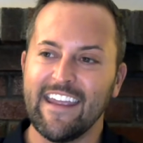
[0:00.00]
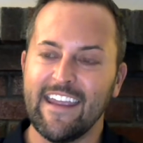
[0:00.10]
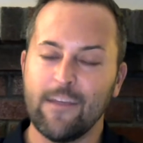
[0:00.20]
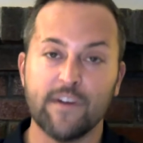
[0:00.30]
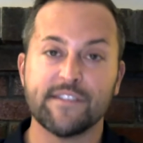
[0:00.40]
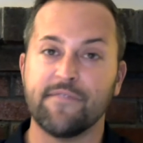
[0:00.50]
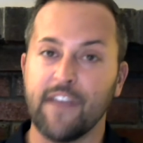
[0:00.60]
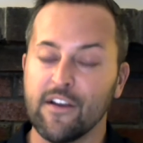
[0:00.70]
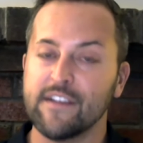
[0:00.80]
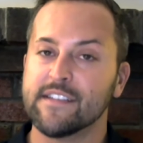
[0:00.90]
It was
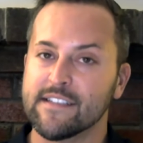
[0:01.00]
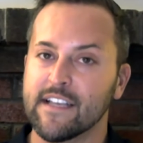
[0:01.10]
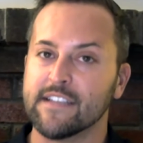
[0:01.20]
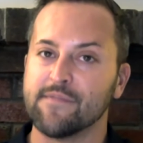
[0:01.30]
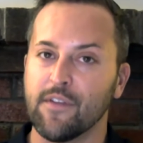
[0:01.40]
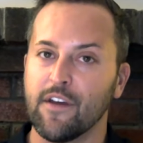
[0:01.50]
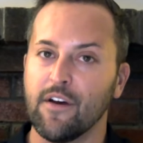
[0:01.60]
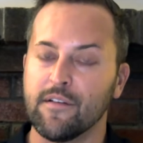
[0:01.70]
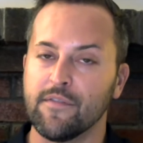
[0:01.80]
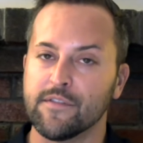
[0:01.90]
very successful,
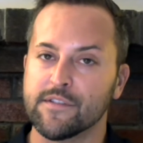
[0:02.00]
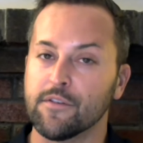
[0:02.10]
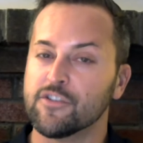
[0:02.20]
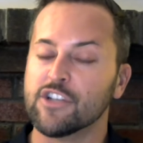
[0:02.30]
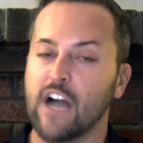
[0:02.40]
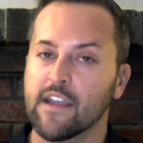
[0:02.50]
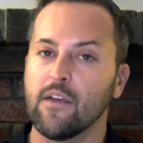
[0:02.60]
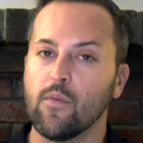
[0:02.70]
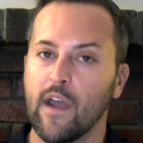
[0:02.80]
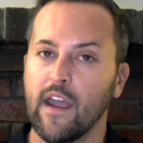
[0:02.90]
though, in a sort of
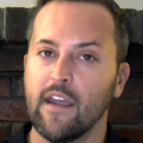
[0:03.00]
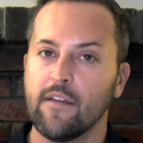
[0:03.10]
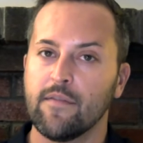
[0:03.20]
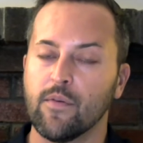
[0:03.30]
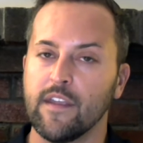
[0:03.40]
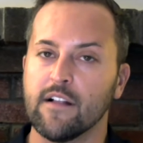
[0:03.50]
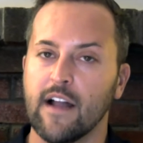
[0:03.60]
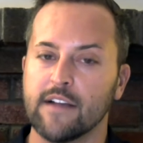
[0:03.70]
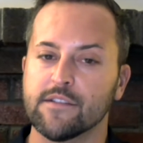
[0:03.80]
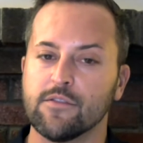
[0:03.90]
shocking way for the
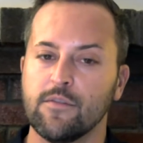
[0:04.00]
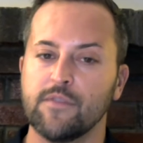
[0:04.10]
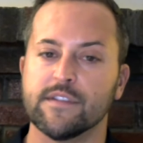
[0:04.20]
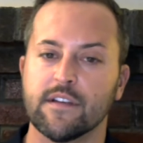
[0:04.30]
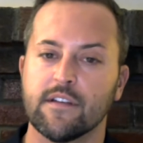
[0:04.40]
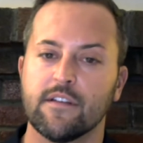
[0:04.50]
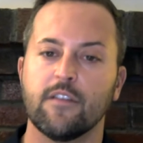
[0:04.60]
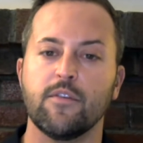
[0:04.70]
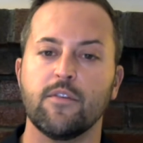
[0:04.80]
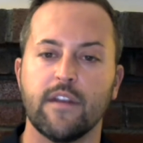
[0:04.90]
classical music
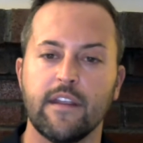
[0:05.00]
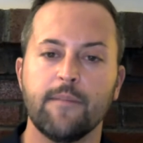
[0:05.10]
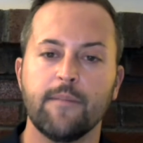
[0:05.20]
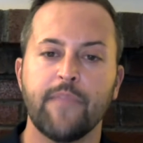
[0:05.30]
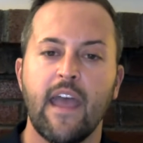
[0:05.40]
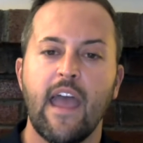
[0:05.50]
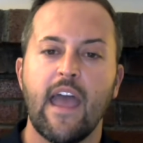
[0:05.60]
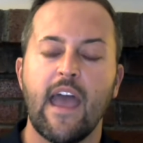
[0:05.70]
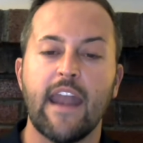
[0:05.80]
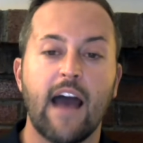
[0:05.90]
community.
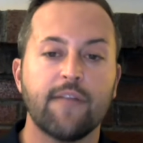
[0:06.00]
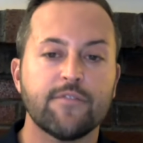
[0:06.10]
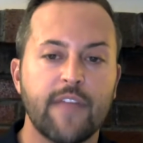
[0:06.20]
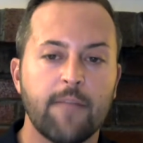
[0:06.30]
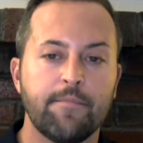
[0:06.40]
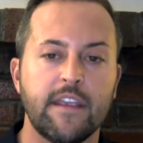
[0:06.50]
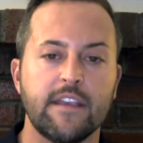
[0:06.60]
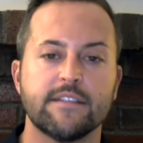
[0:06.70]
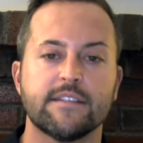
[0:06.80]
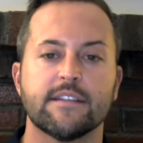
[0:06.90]
And after that
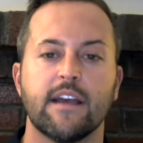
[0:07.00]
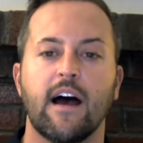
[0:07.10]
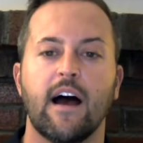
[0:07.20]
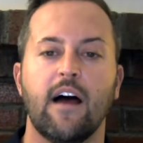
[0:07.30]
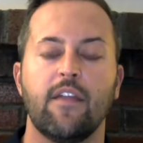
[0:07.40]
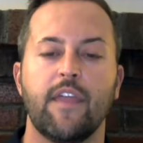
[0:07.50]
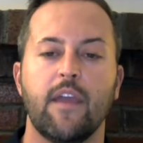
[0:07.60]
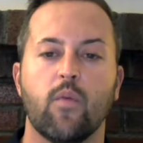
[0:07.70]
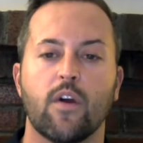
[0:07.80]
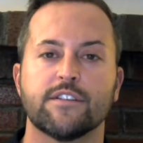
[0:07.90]
piece,
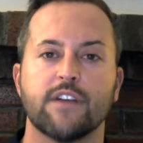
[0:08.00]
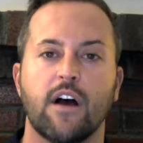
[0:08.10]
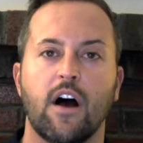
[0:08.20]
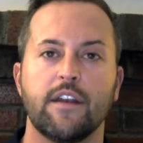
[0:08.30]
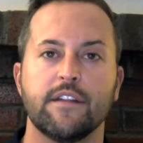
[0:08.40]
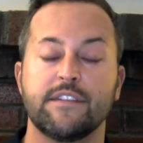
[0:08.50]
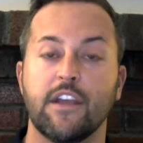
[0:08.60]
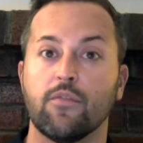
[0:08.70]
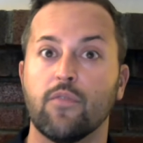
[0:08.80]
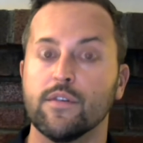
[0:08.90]
they worked on
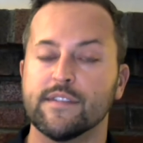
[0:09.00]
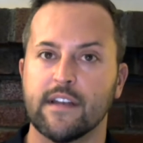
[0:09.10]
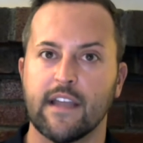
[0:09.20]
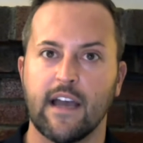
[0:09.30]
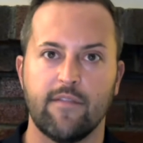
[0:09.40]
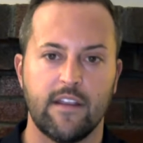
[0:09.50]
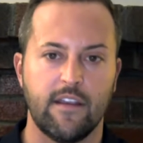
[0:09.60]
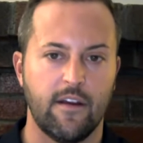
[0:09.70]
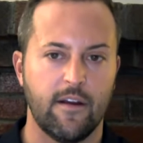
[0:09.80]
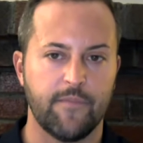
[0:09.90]
Der
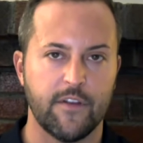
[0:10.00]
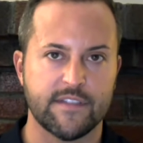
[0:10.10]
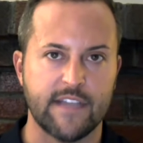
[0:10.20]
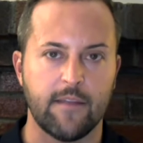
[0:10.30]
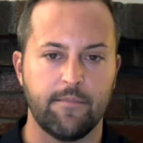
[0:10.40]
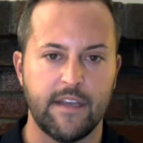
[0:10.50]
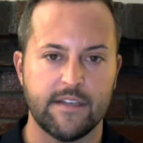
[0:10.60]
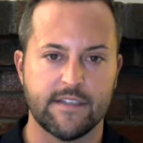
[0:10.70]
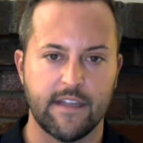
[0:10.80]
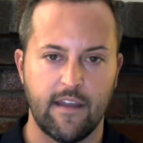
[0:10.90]
Rosenkavalier, their second
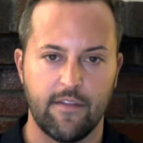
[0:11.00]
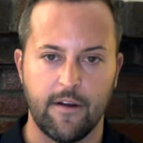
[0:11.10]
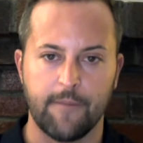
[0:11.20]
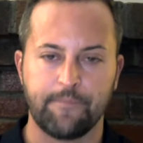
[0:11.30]
piece together.